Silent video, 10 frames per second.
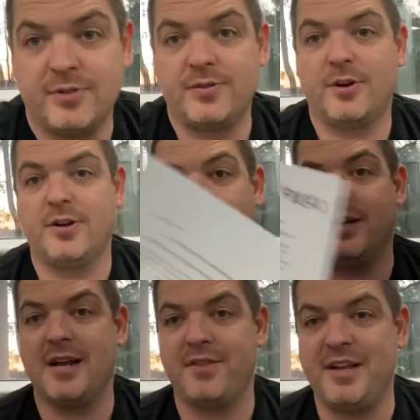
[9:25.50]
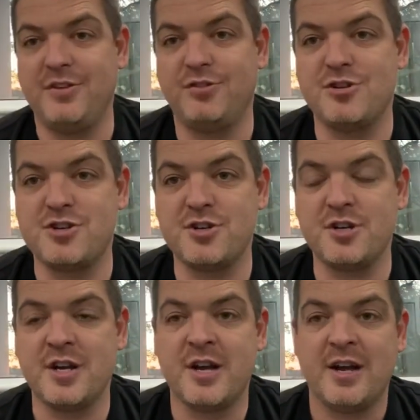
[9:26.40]
we've got another
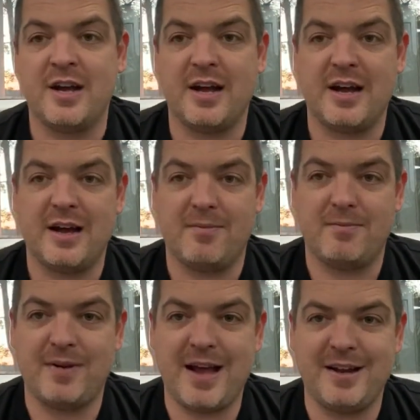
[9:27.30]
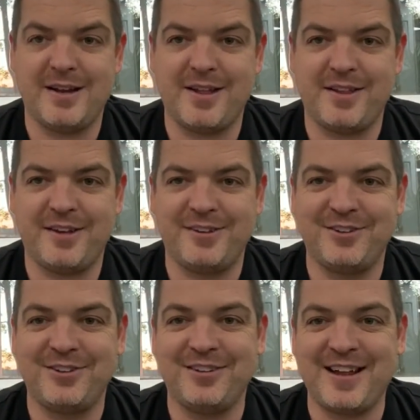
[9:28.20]
institute and another
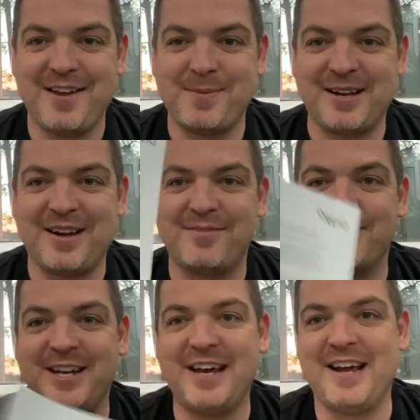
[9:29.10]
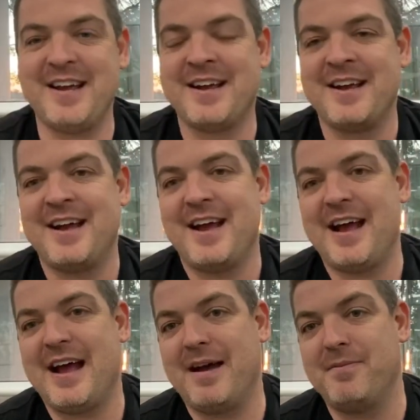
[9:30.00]
Labor government here,
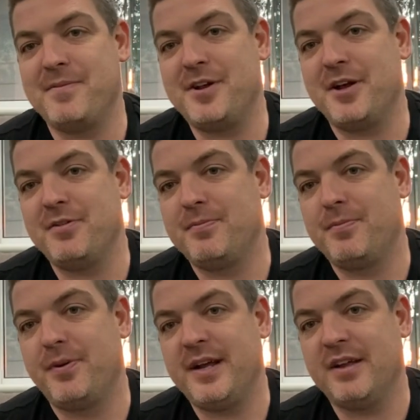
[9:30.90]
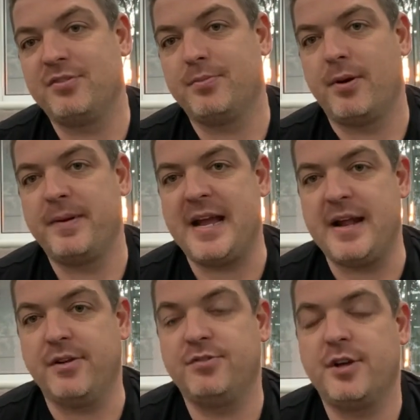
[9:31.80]
putting out some
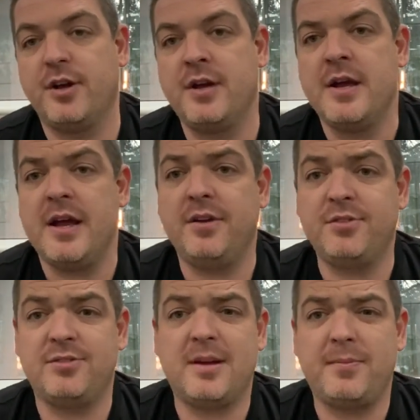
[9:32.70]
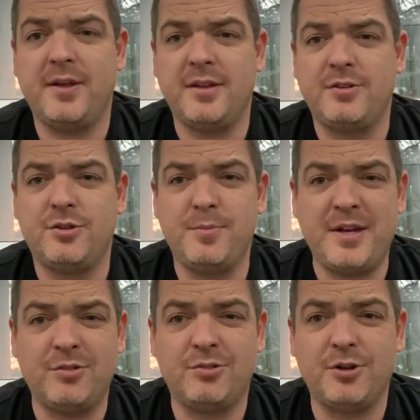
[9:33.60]
propaganda. So is it something to be
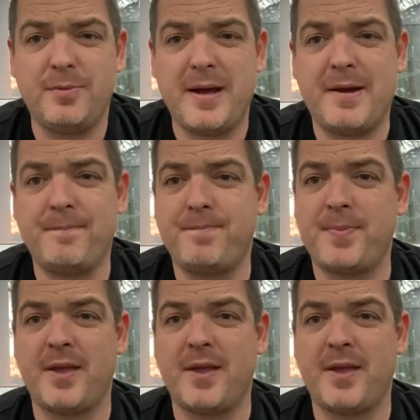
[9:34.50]
concerned about?